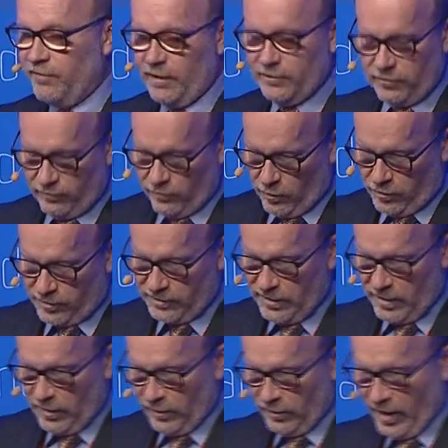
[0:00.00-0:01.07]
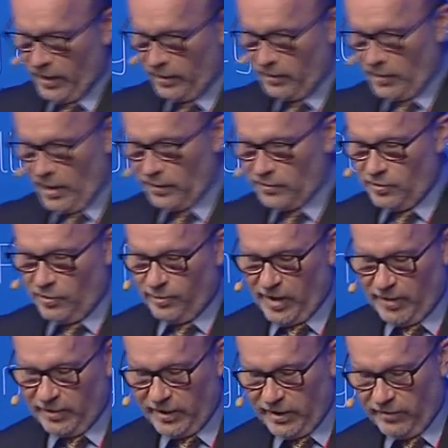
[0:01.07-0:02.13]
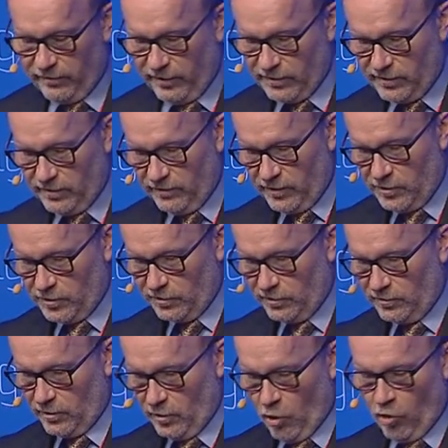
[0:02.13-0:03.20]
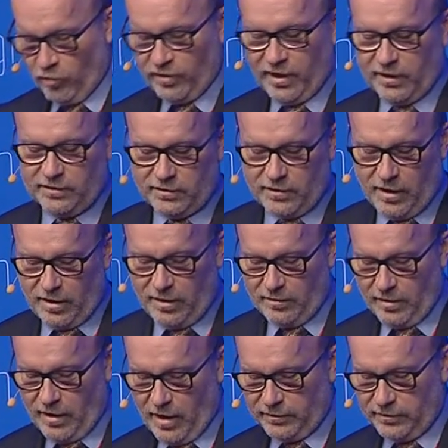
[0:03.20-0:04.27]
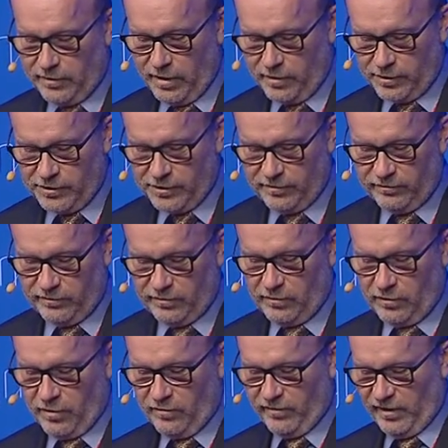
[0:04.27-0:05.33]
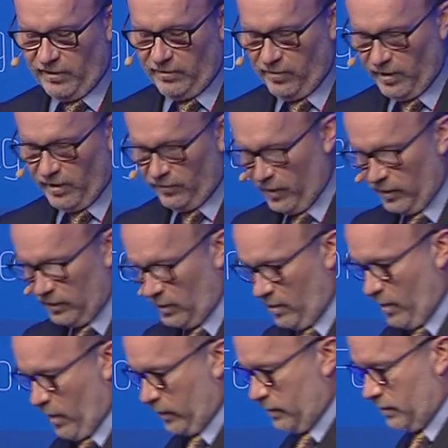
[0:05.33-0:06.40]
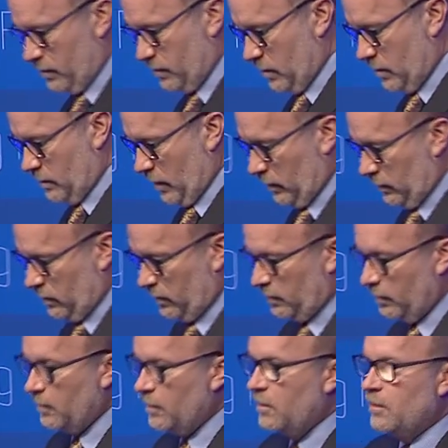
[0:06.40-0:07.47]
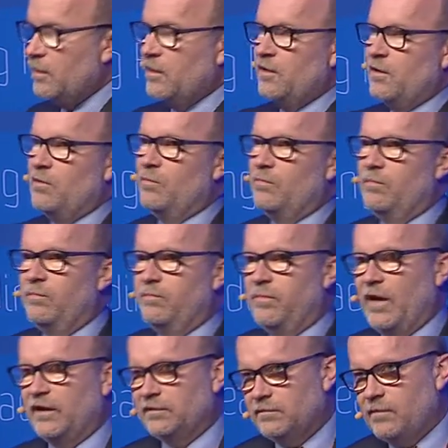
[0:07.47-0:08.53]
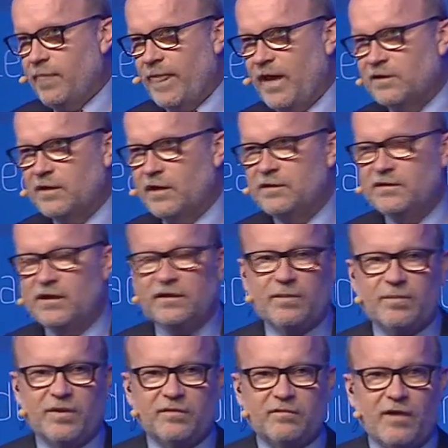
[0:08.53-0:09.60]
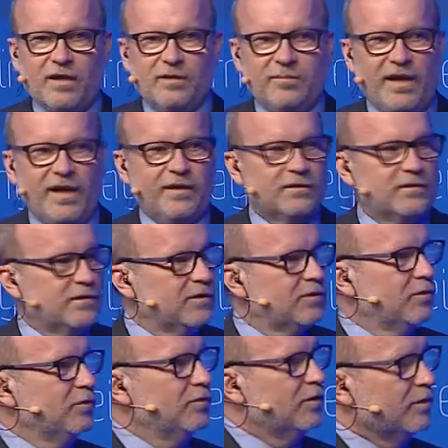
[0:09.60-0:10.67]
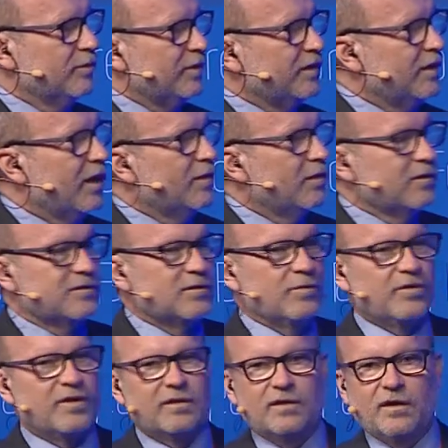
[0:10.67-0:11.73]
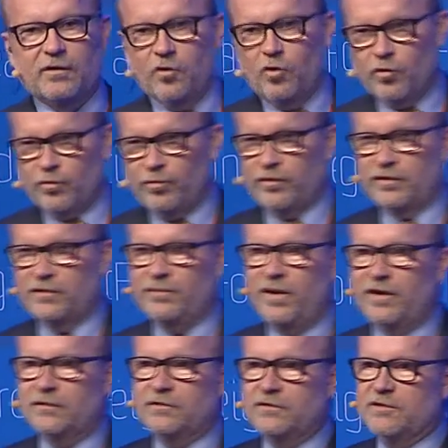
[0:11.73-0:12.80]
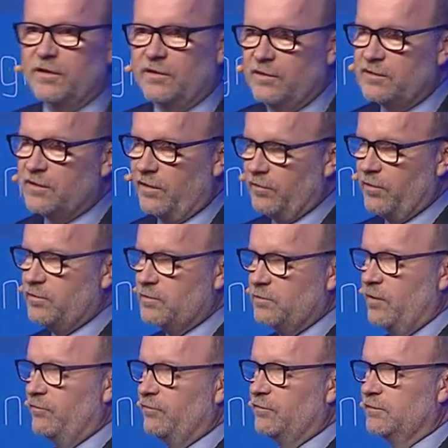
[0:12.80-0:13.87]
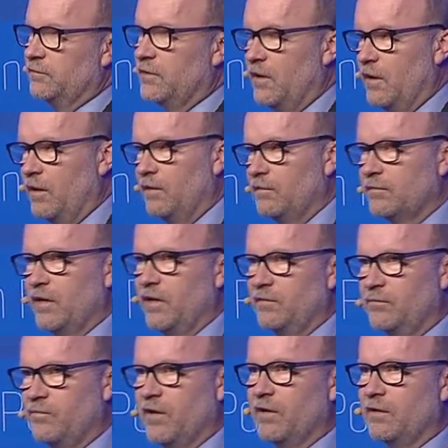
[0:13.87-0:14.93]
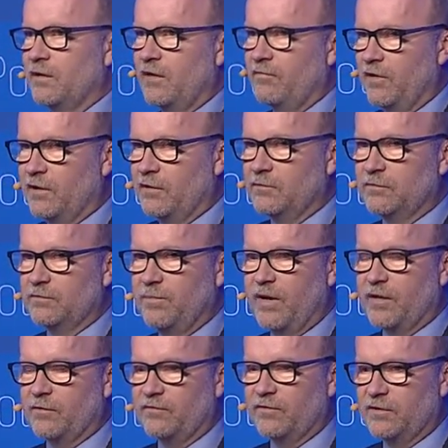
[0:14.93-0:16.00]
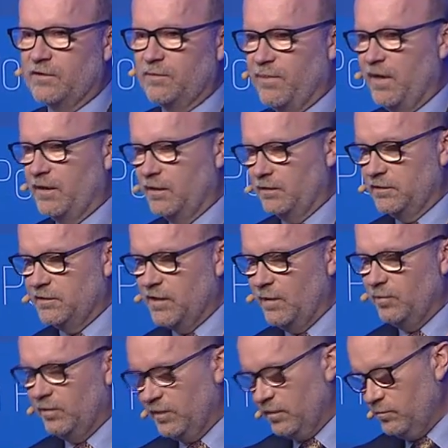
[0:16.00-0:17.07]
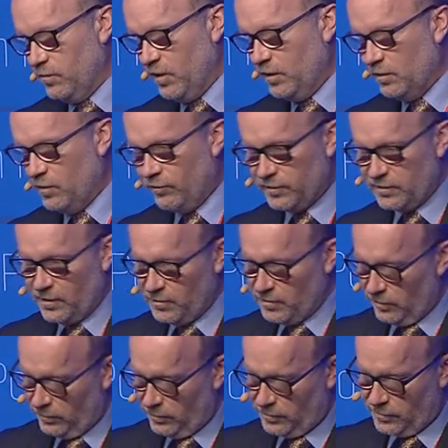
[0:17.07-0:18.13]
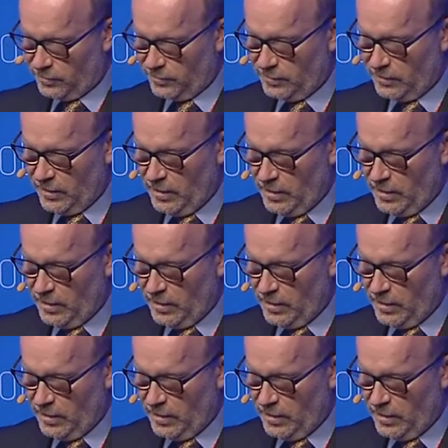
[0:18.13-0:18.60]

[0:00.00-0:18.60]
Fund, of course. Then NATO Public Affairs Division, Konrad Adenauer Stiftung, Wilfried Martens Center. But as I said about the right blends, this could not be done also without our corporate partners. And these are those who often can bring a very good part of the debate at the table and bring offer some solutions.